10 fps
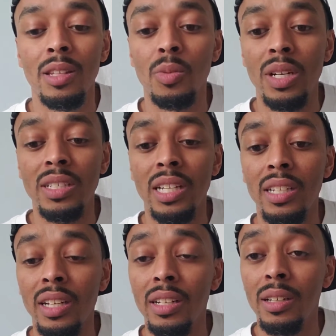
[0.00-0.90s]
The ones that
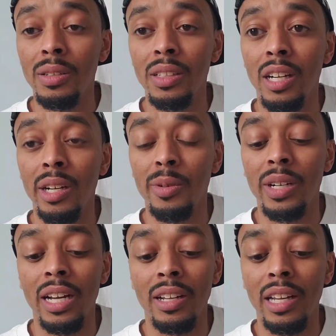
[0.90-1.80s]
didn't glow in the dark were
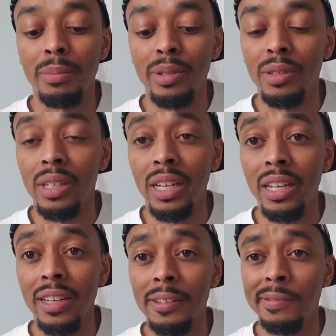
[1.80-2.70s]
kind of like
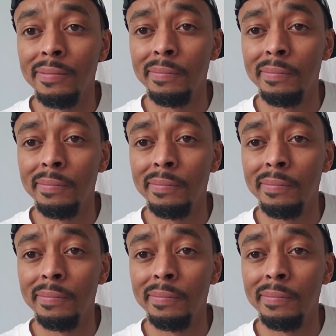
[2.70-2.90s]
bootleg.